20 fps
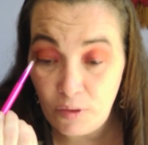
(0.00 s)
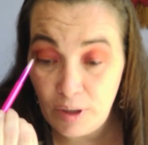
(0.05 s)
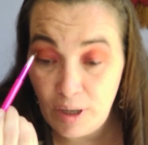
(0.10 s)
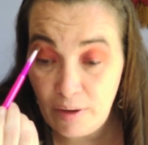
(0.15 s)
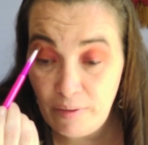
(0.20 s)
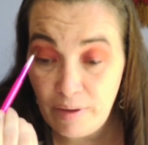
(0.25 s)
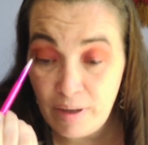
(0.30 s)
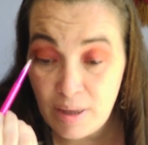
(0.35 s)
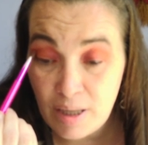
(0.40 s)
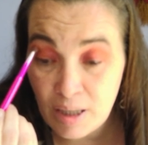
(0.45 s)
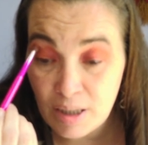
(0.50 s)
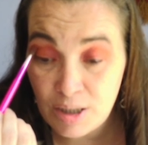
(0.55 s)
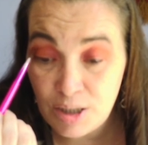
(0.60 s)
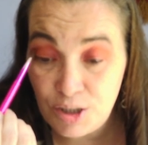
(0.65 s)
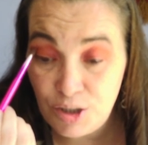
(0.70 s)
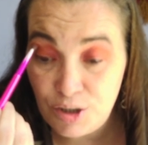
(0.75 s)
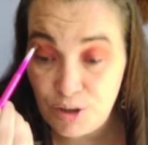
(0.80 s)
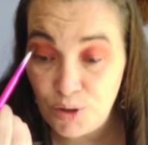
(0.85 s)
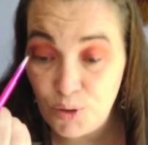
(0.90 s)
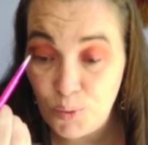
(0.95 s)
and everything to
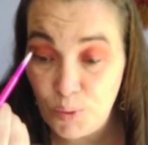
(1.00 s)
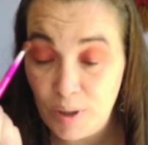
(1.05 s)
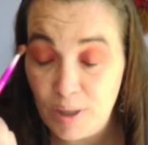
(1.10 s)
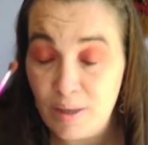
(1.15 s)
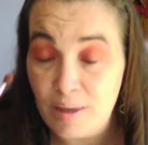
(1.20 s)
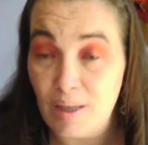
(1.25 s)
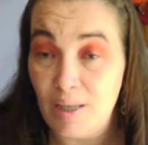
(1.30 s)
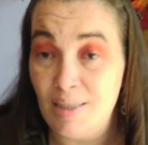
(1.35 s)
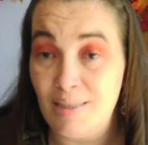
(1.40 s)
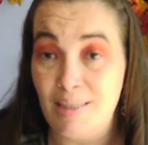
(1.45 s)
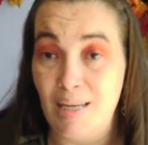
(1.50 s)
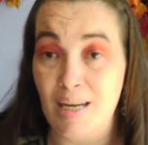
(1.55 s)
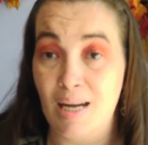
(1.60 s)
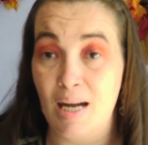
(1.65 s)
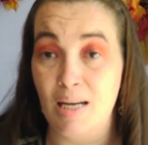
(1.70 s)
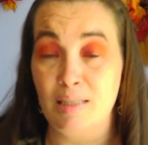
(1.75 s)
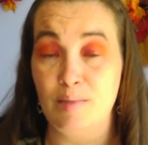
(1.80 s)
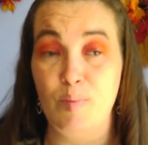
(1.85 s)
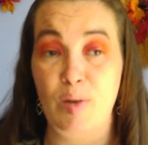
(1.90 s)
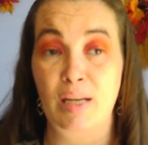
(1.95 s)
do with Estate
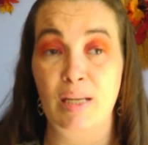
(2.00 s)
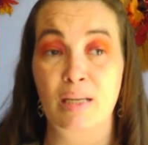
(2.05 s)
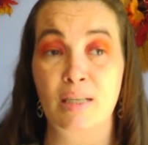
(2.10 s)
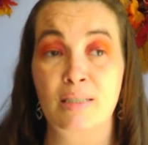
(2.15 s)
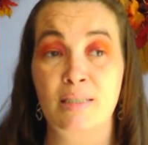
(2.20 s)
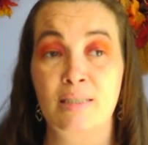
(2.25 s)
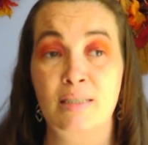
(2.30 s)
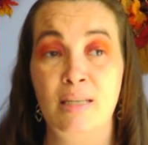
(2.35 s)
Cosmetics.